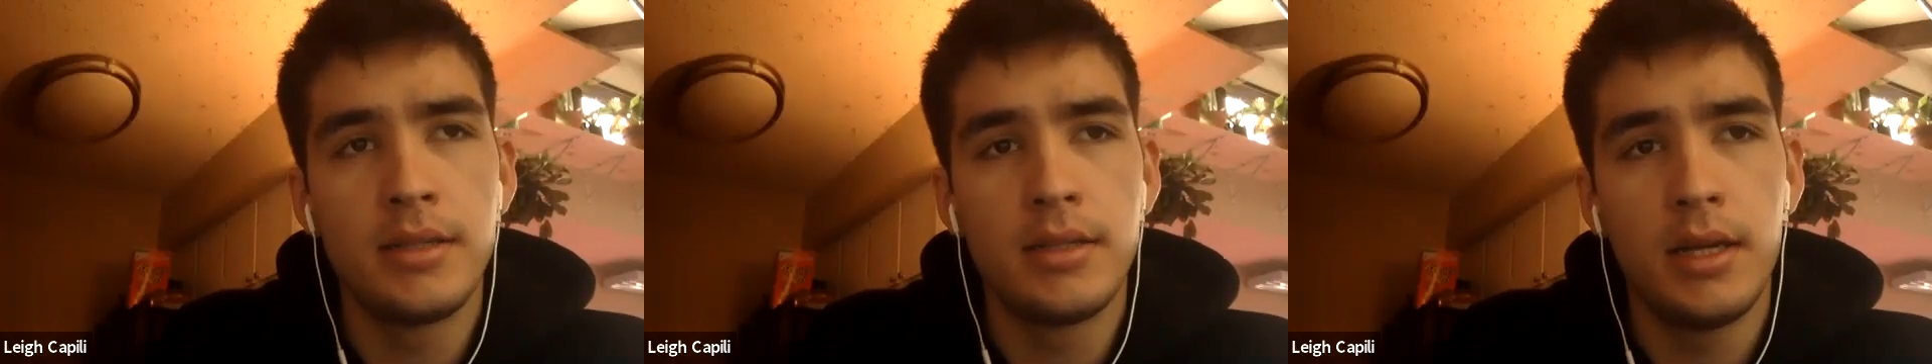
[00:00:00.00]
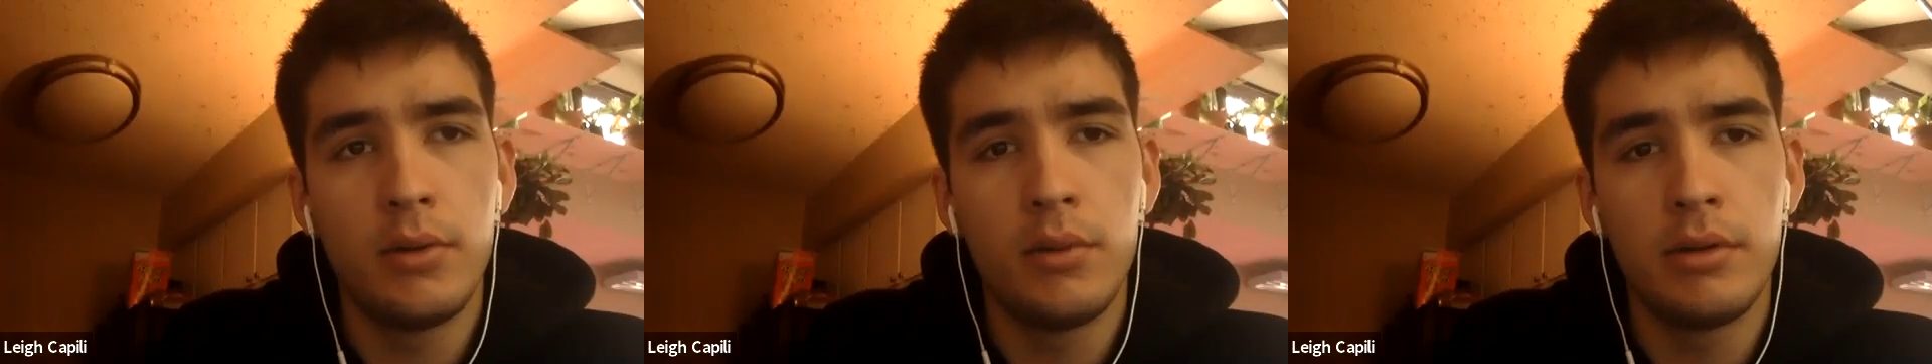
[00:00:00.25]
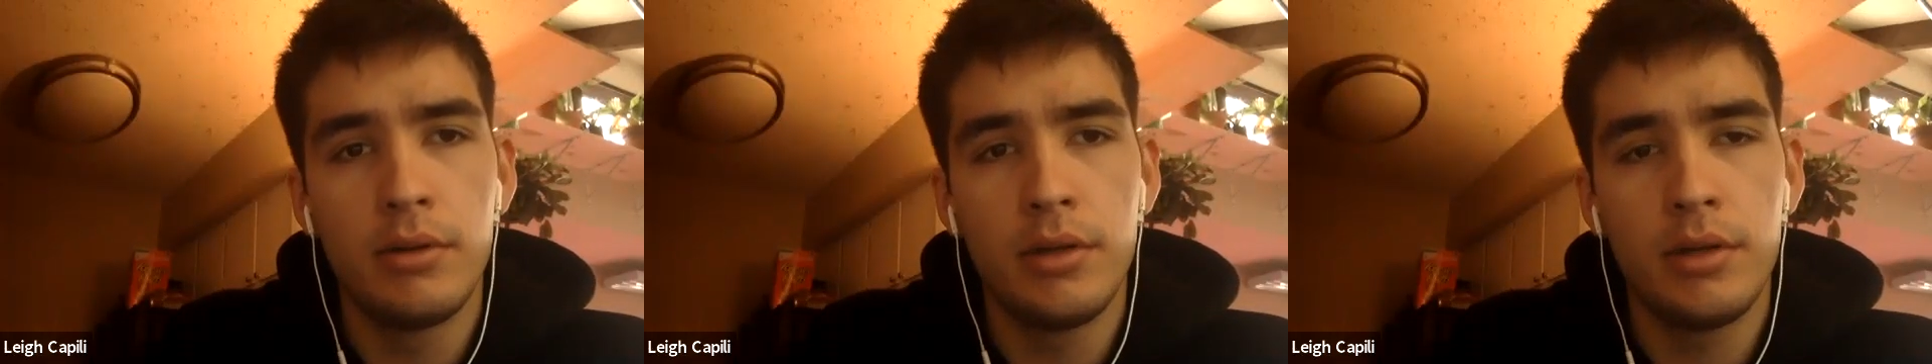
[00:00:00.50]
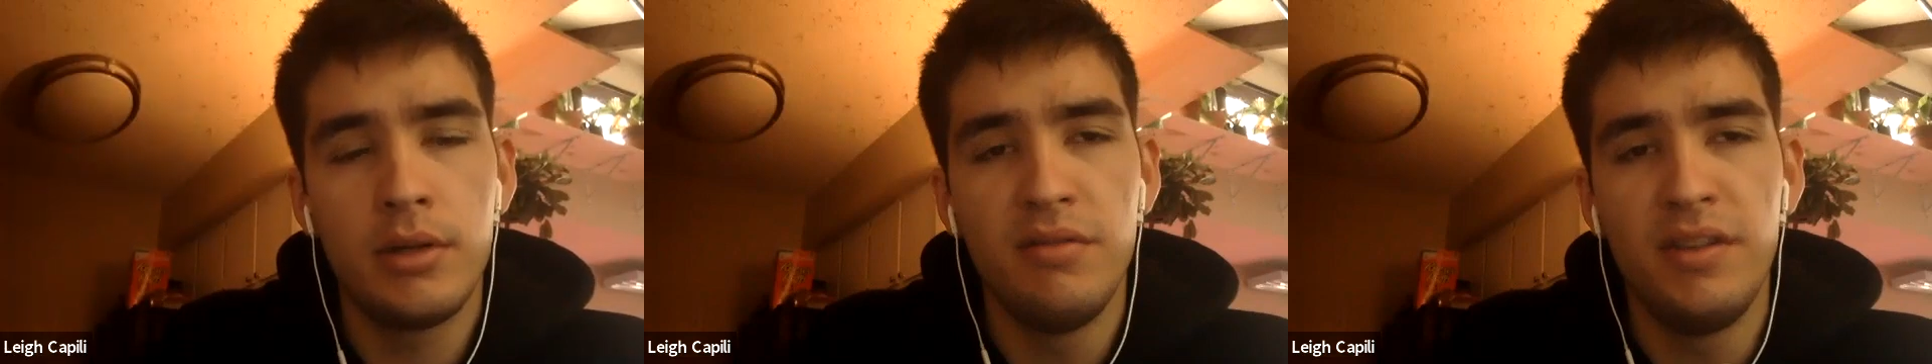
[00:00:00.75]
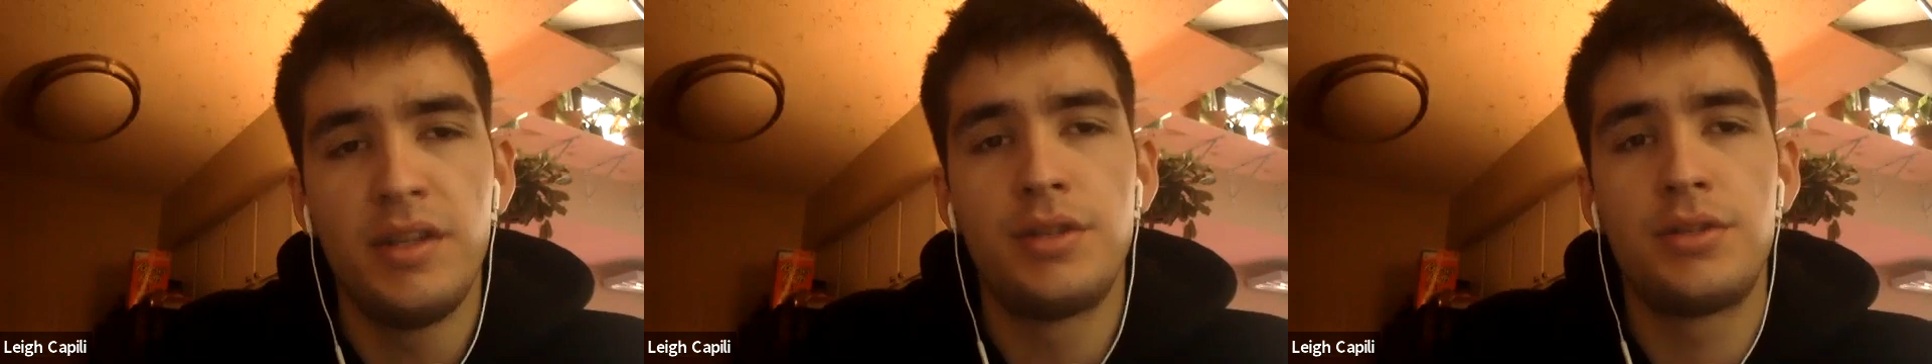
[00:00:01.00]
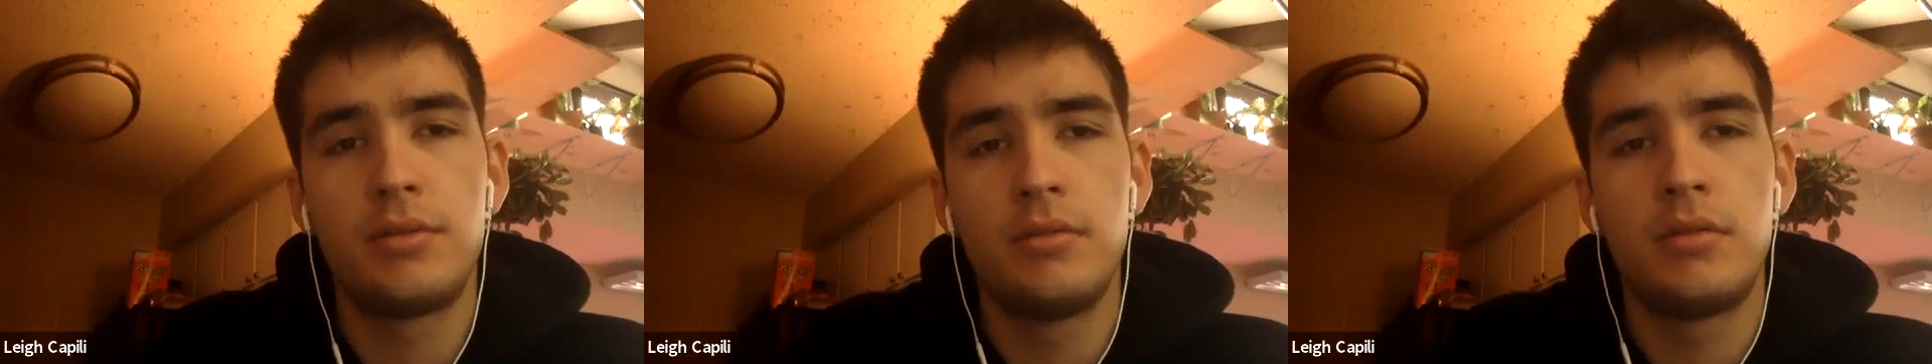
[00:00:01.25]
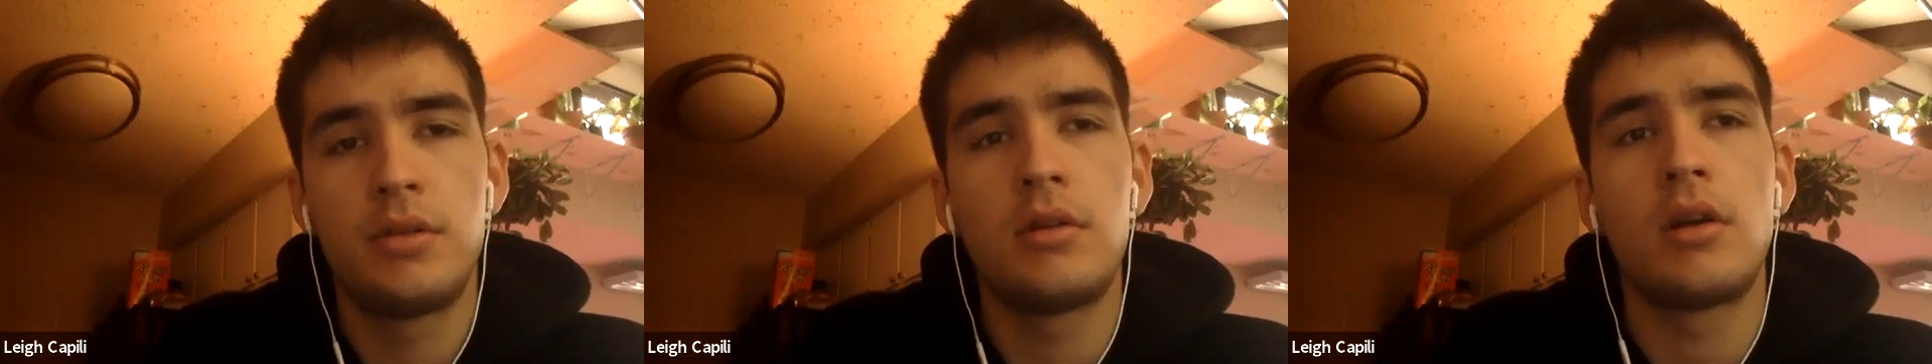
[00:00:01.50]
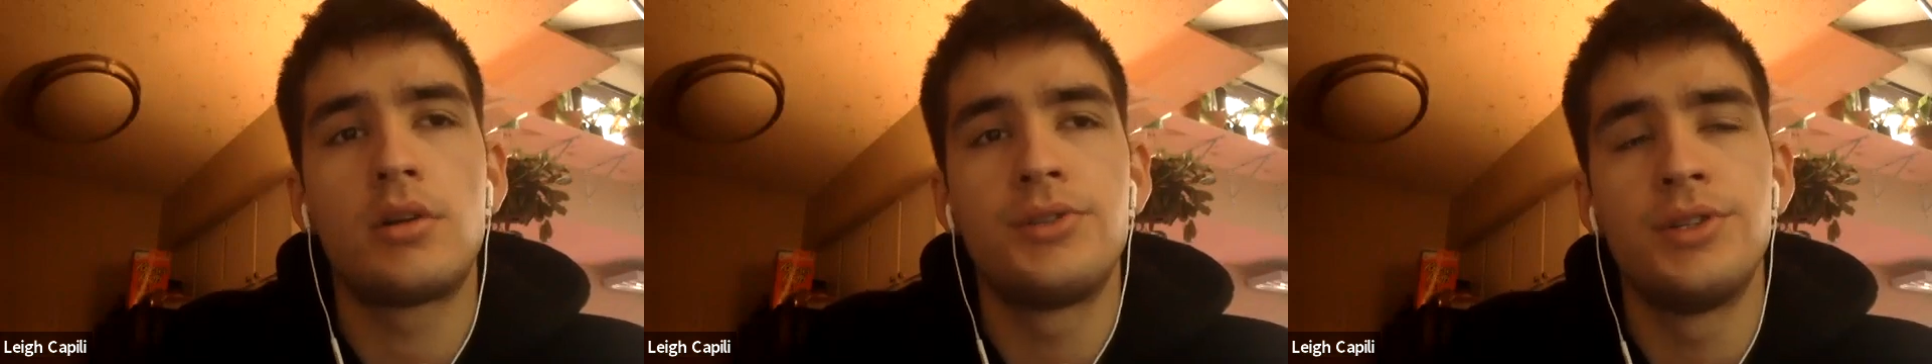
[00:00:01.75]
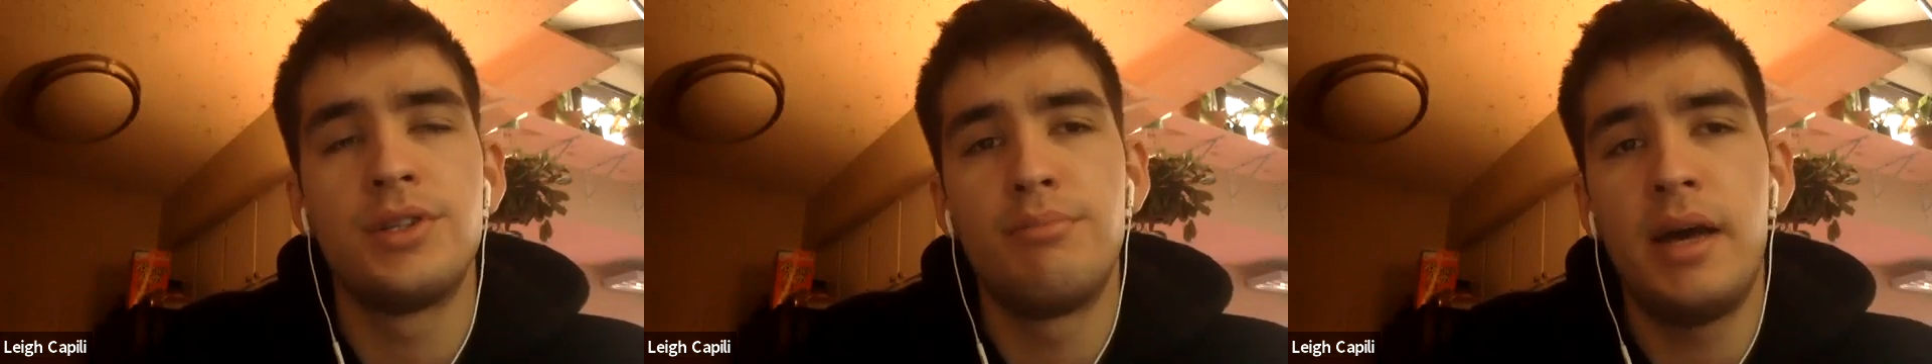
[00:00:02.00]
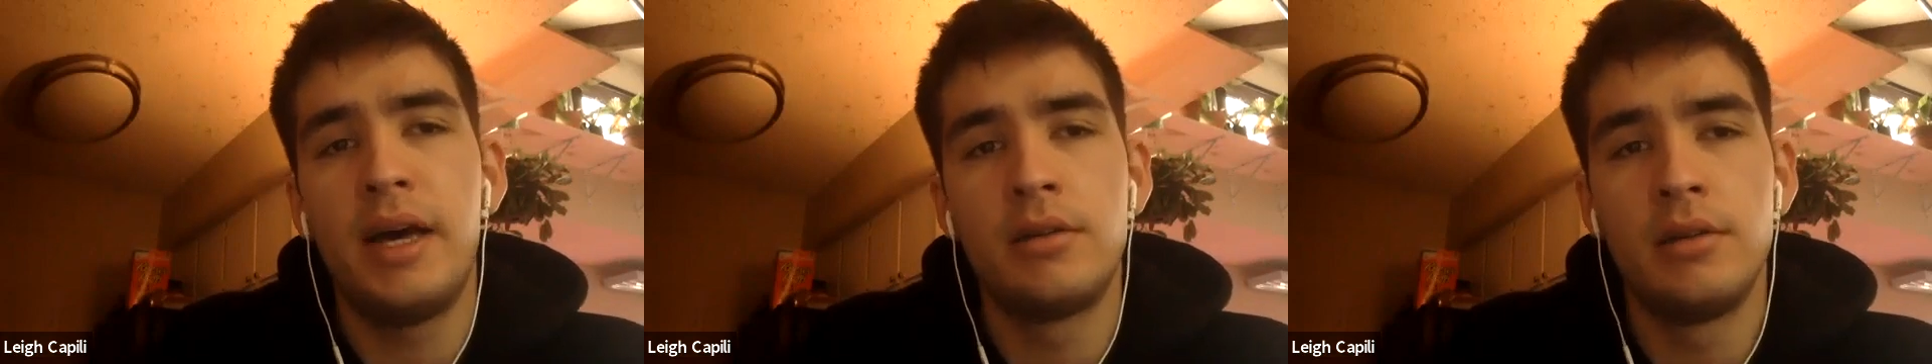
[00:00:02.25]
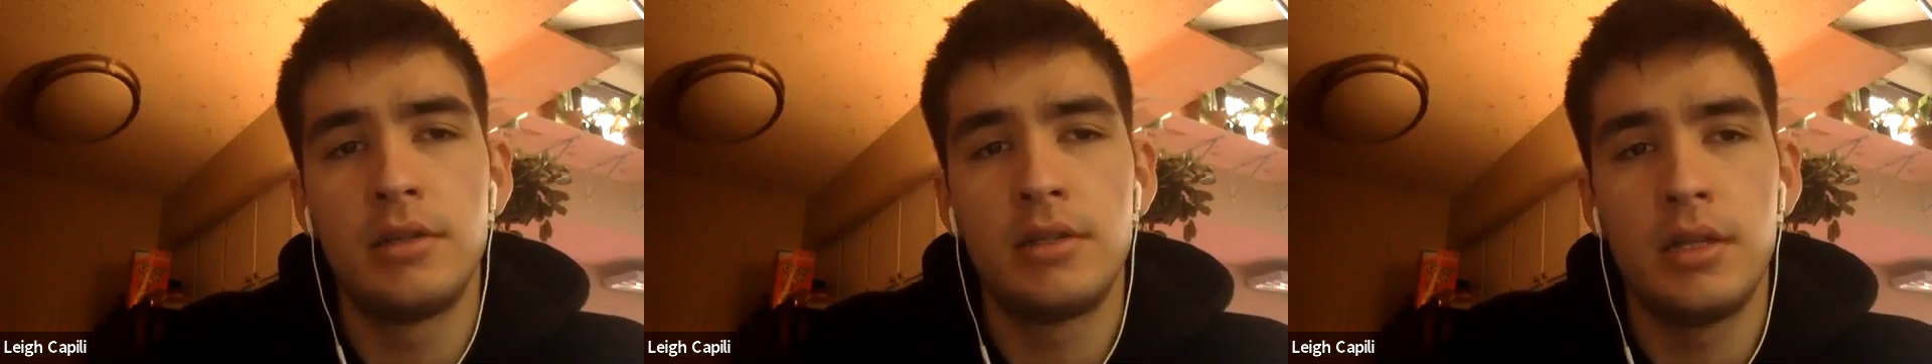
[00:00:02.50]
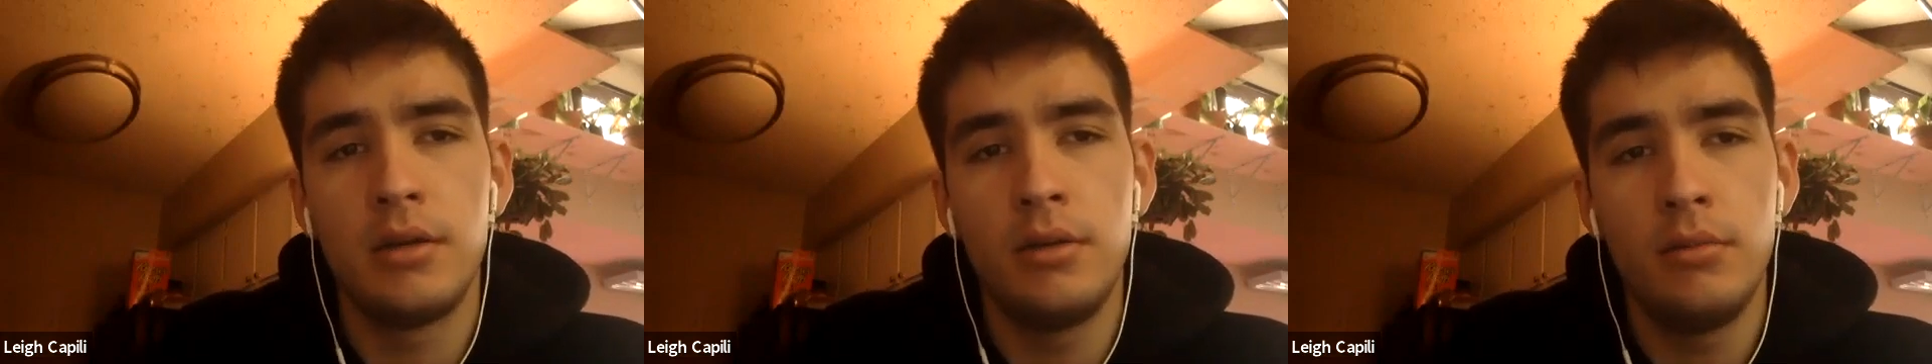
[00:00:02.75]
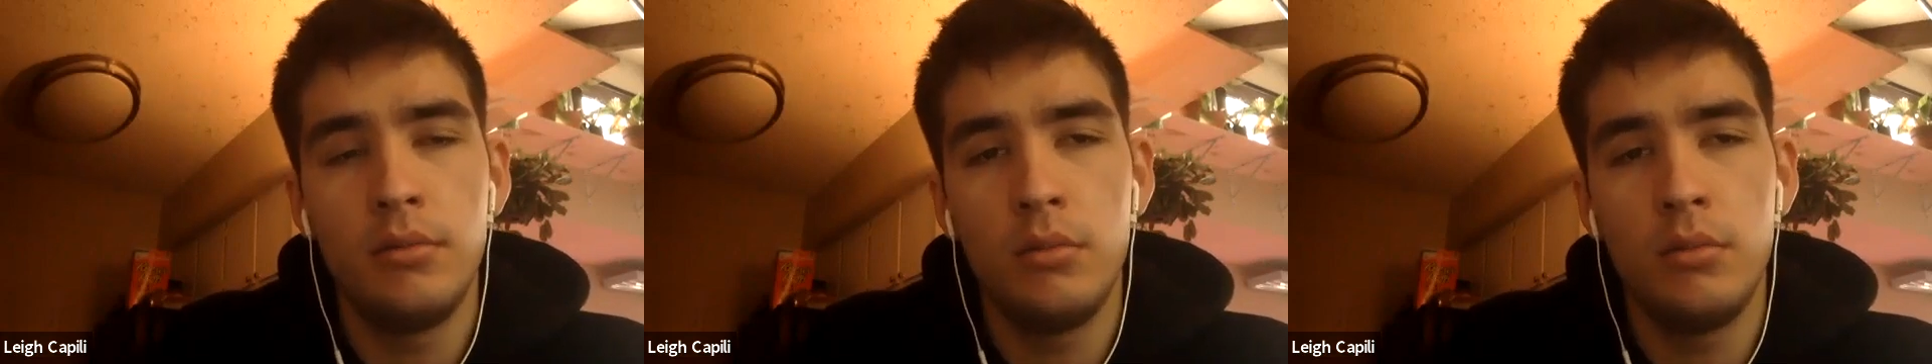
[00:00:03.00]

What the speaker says: Is like, what are the config structures and patterns that